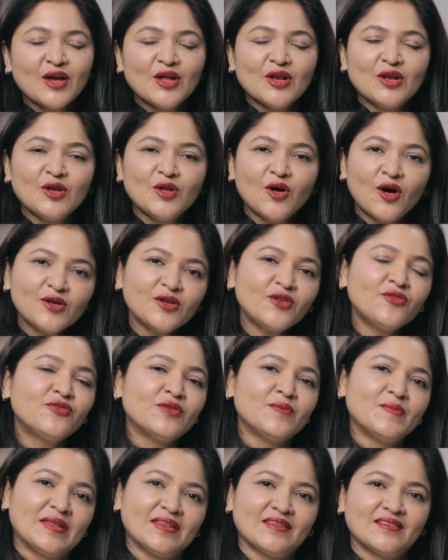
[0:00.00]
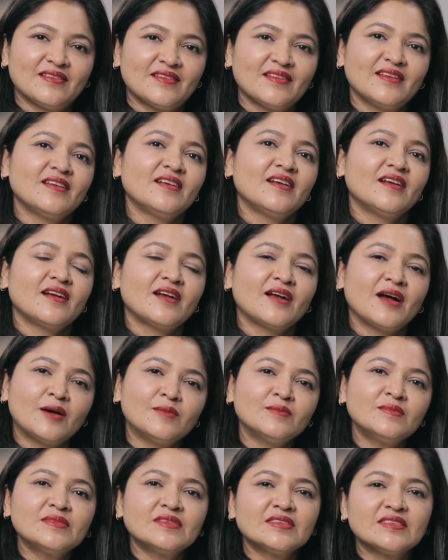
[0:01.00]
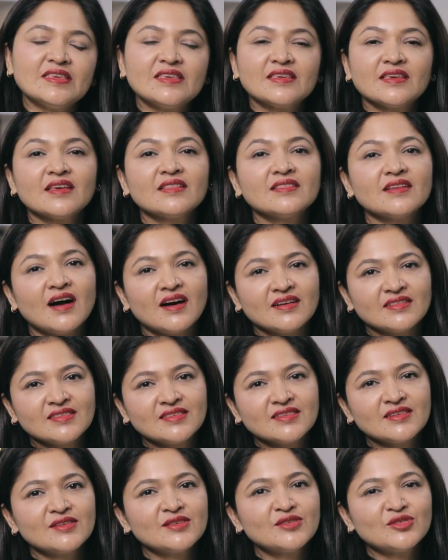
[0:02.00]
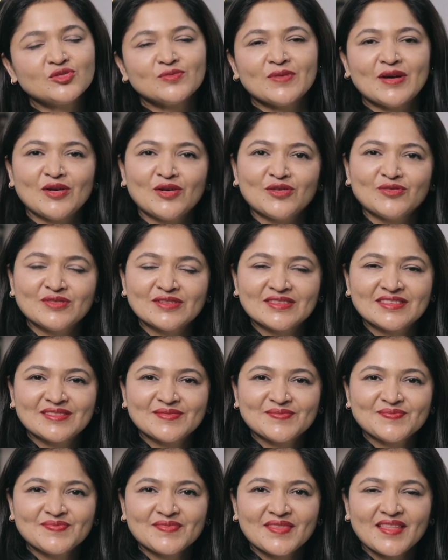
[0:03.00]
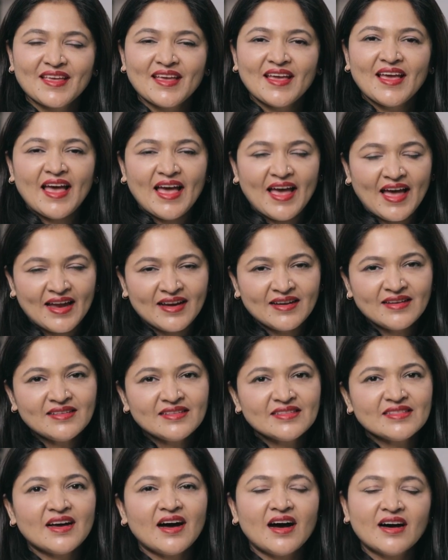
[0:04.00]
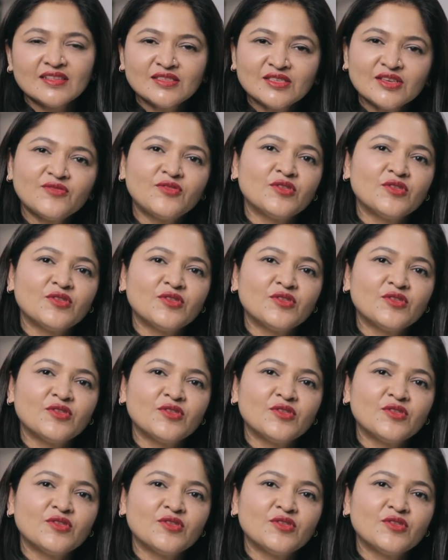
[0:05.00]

Lot of women come seeking the answers to my office, and the answer